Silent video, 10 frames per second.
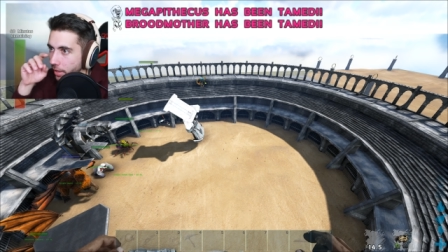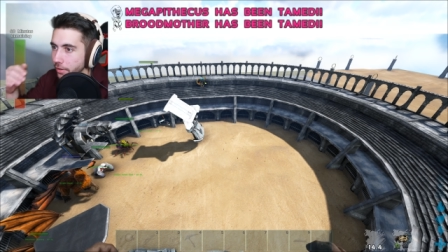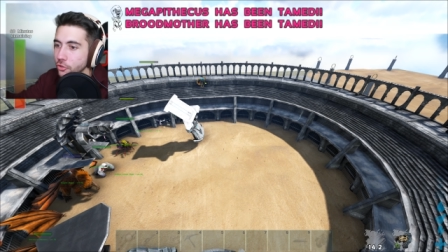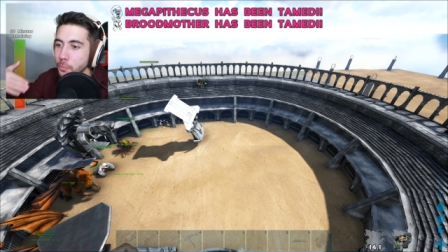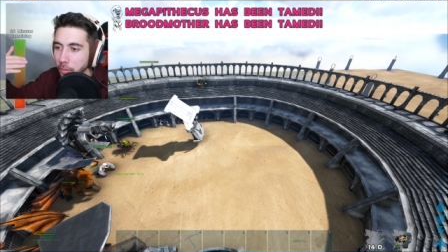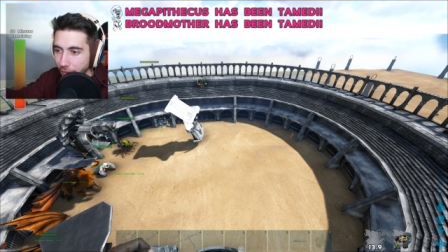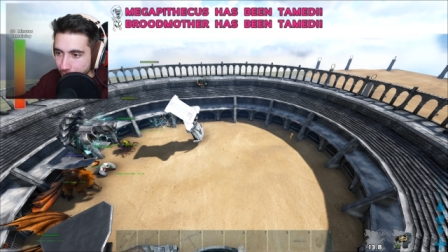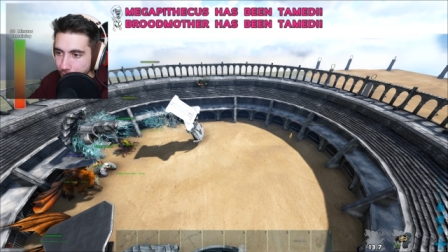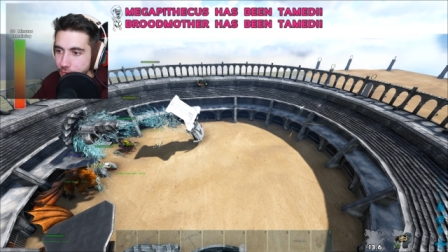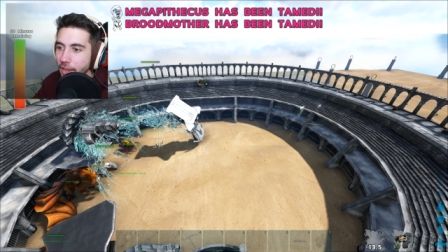go ahead and just
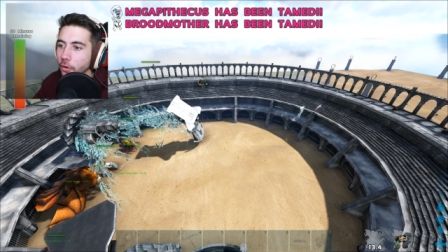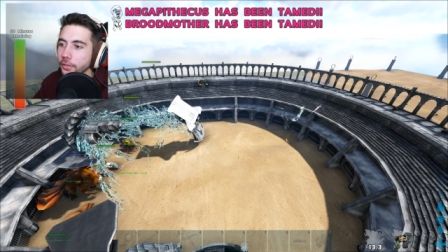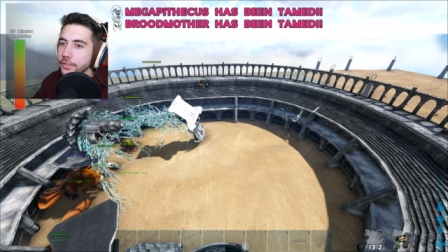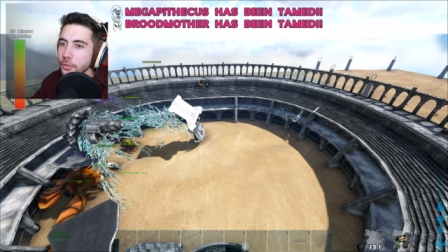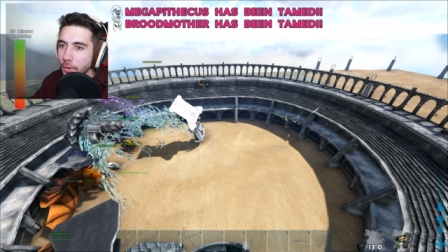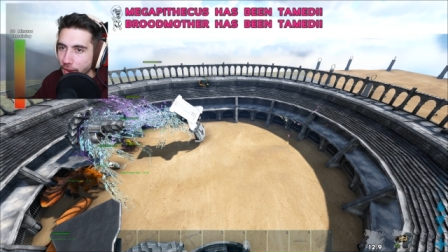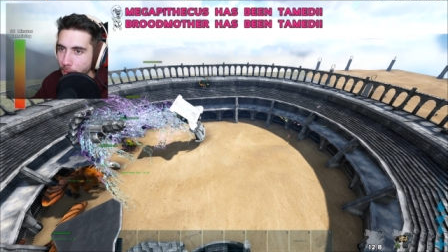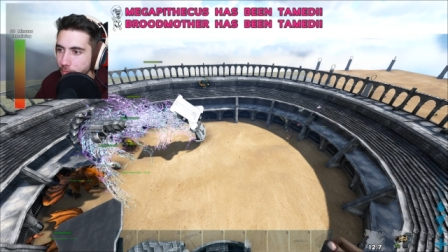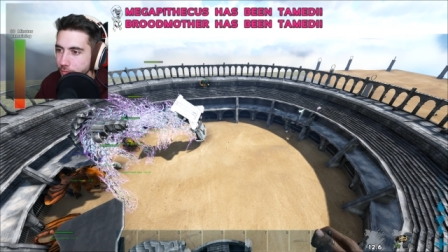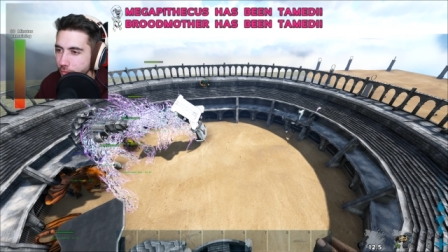play this out. Let's see what
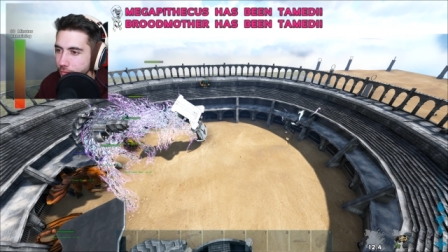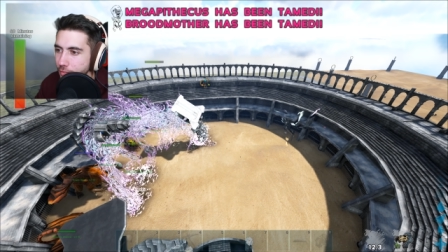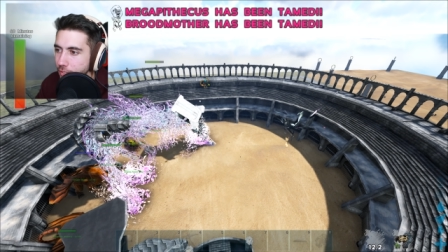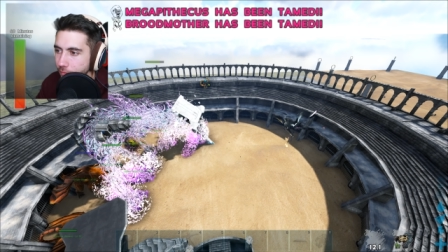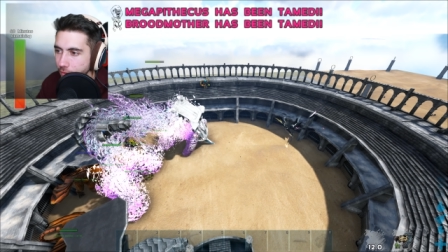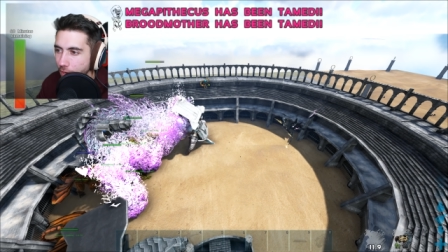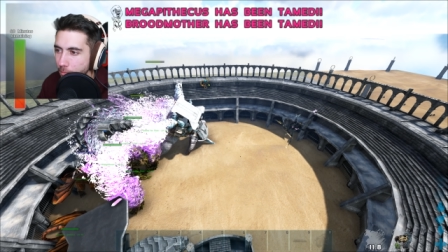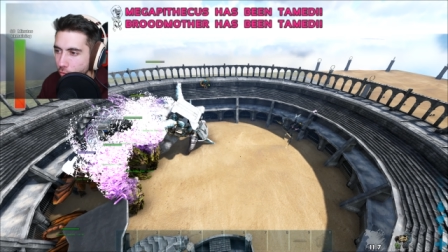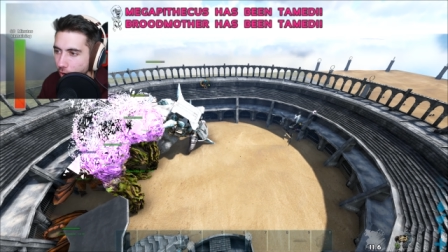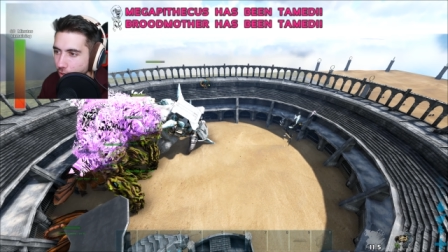happens. Let's see if the
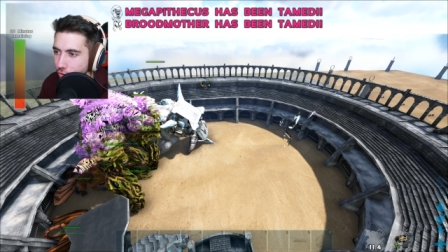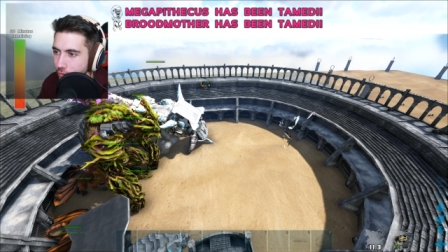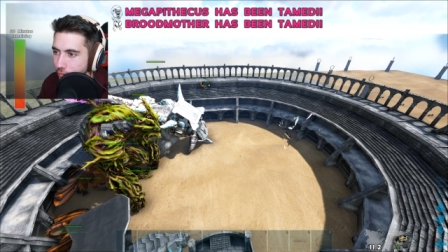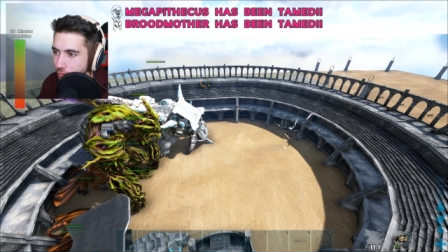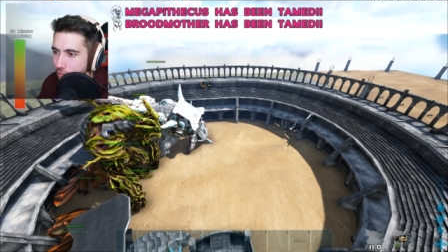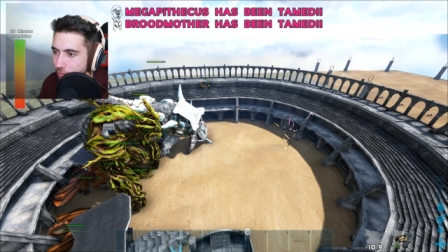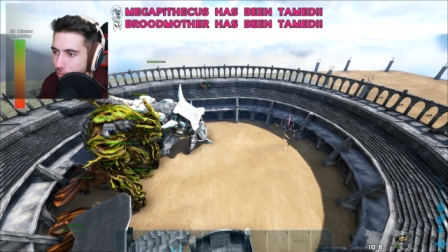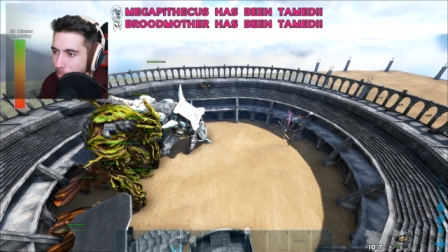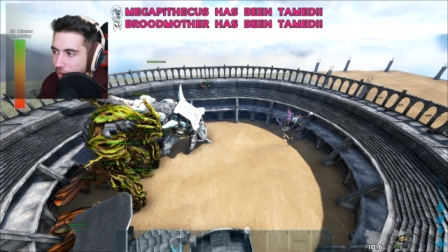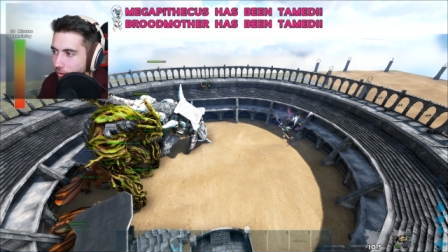game crashes. Let's see if
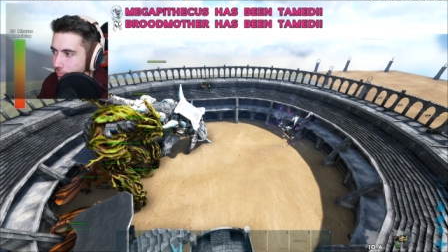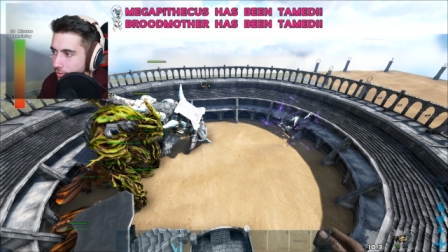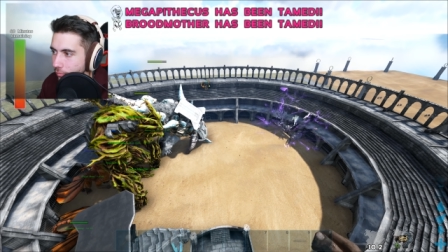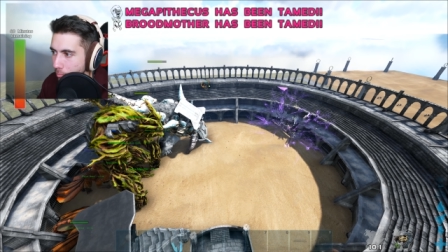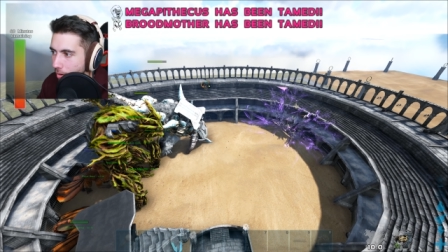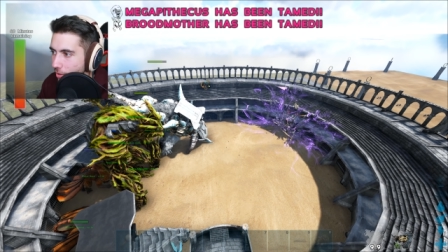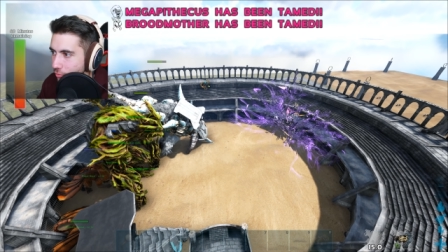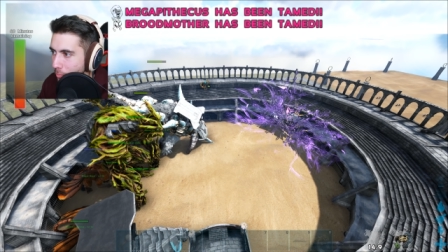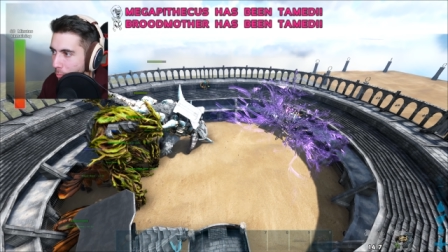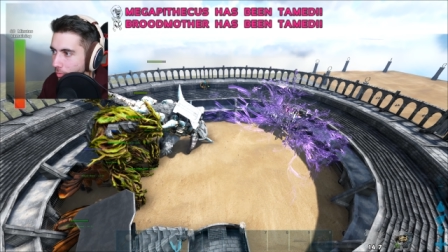the battle is even
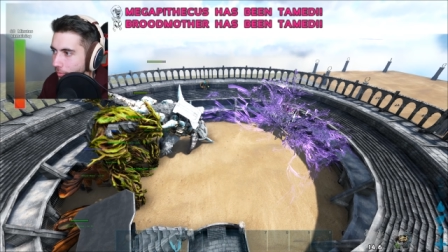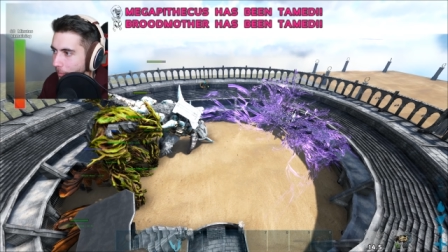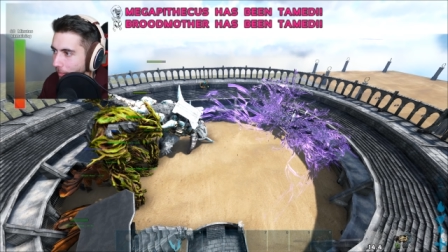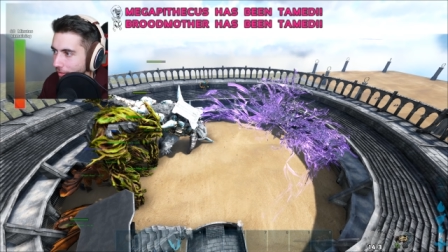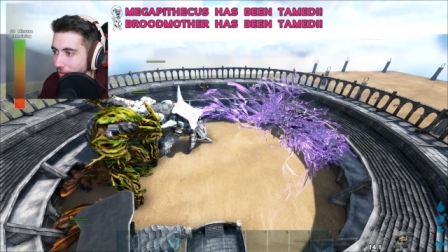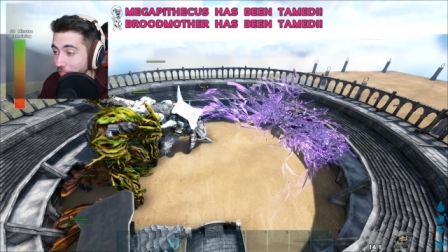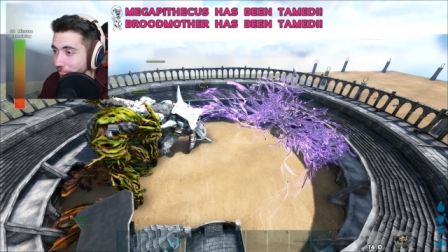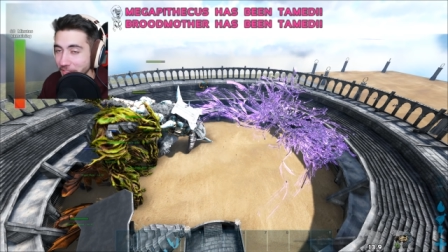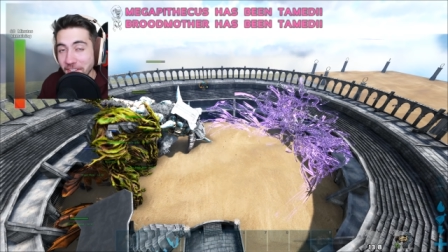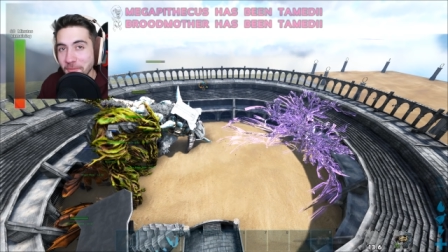possible. I
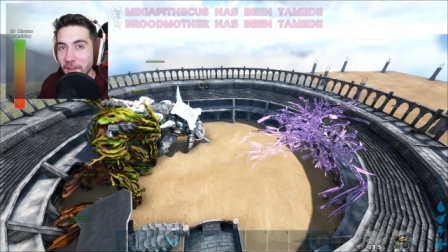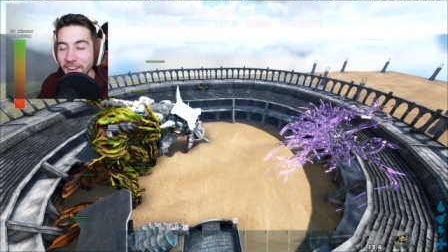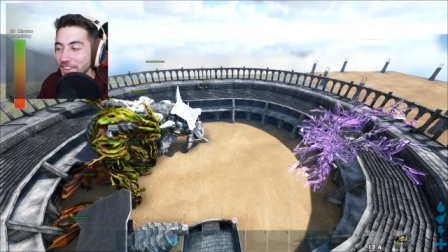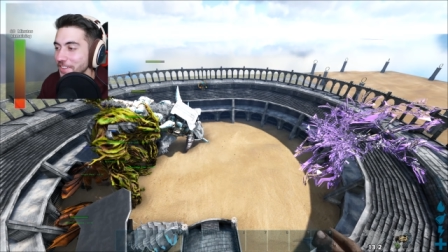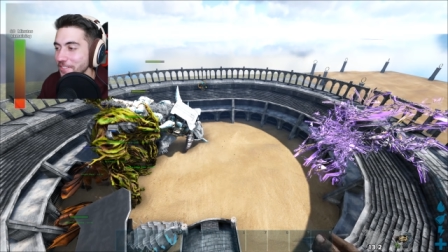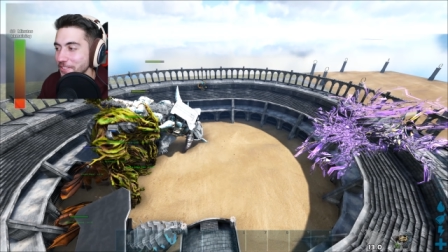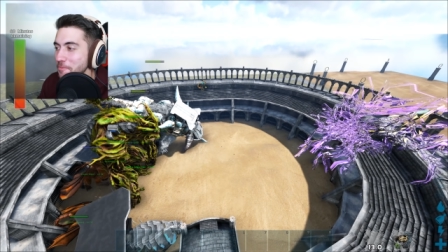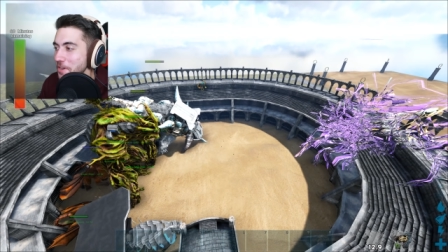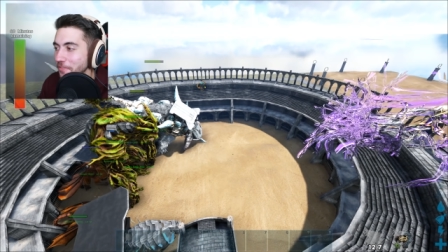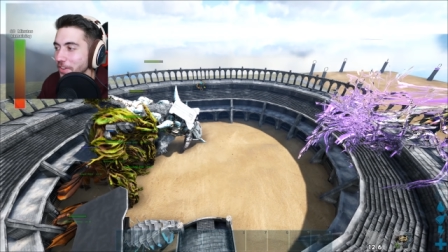love how they spawn in, dude.
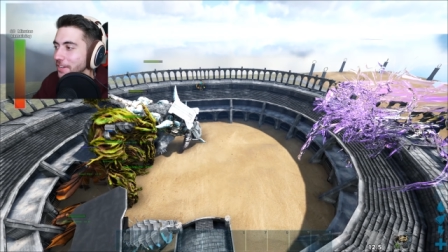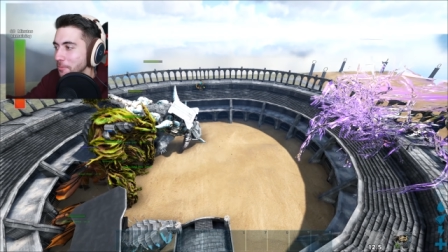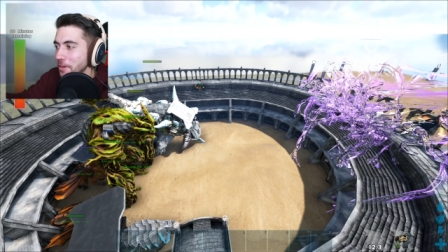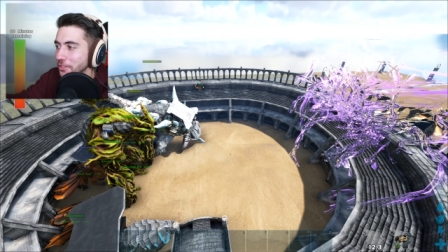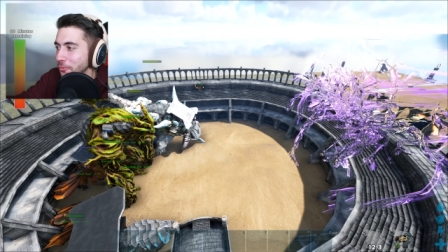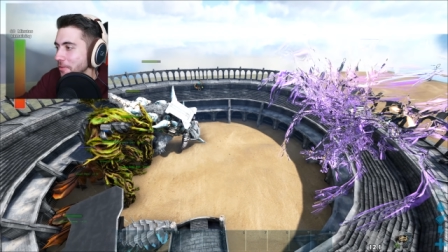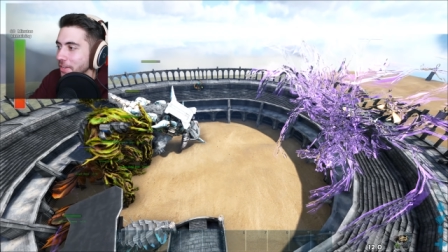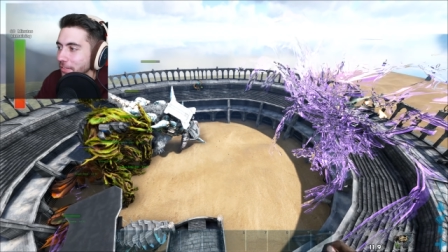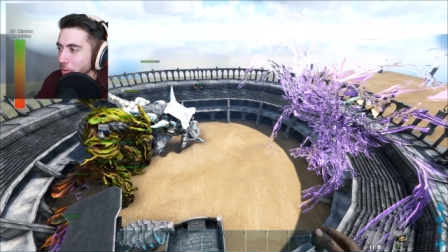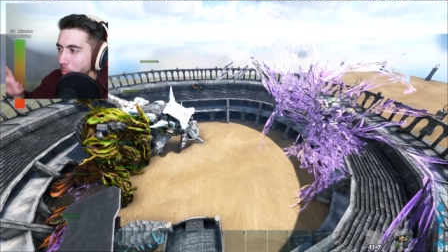It's pretty it's pretty sweet.
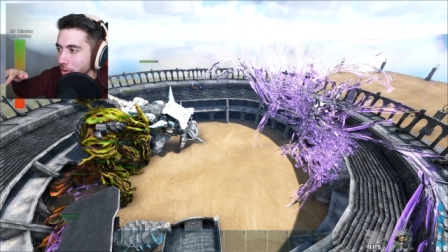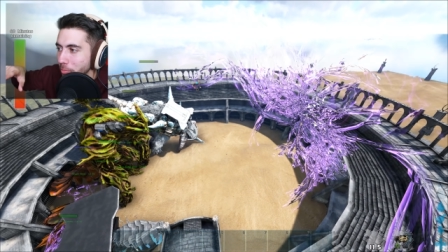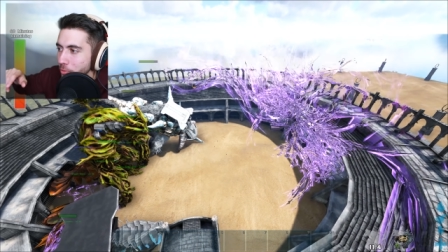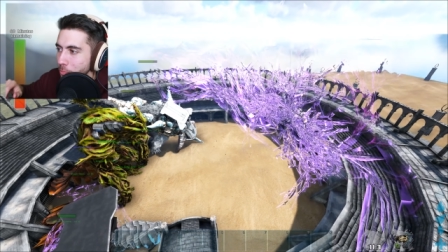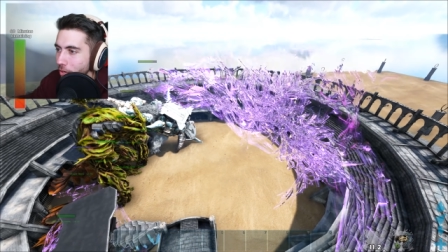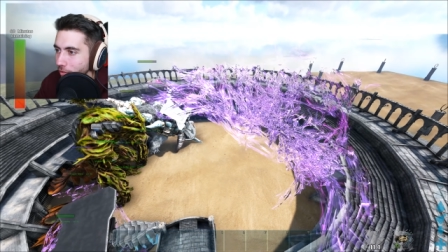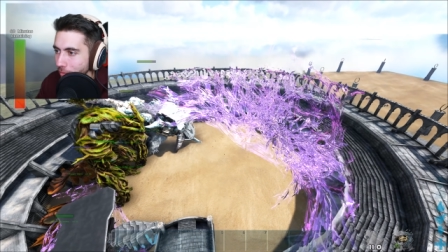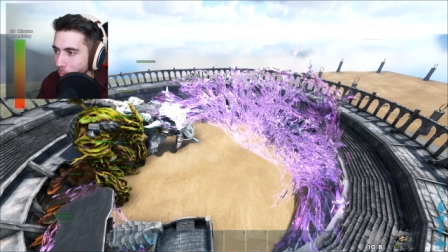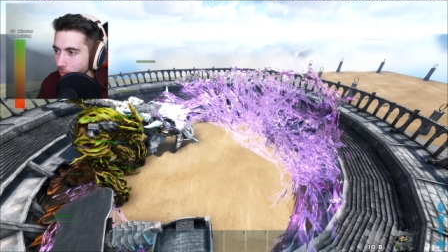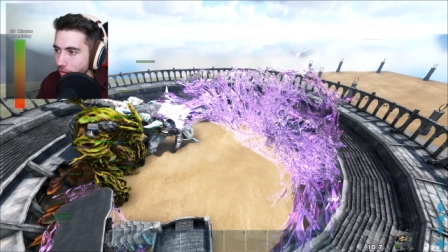You get a little purple
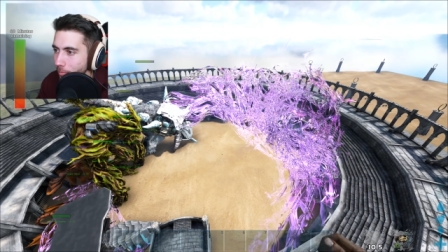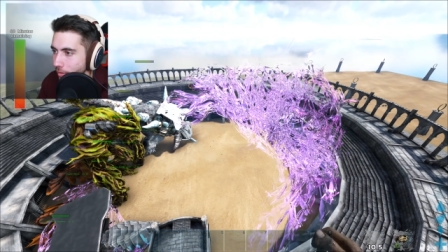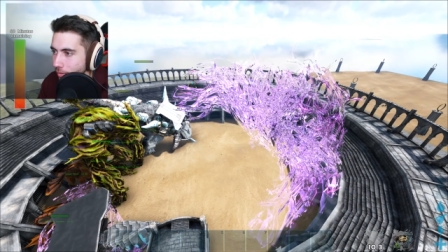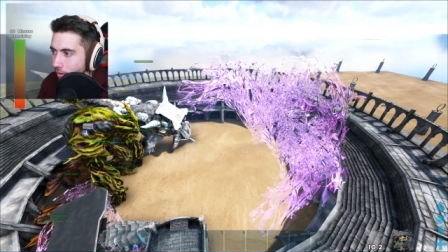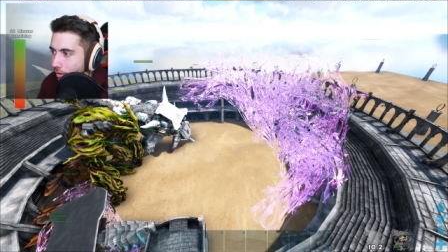sparkly boy coming in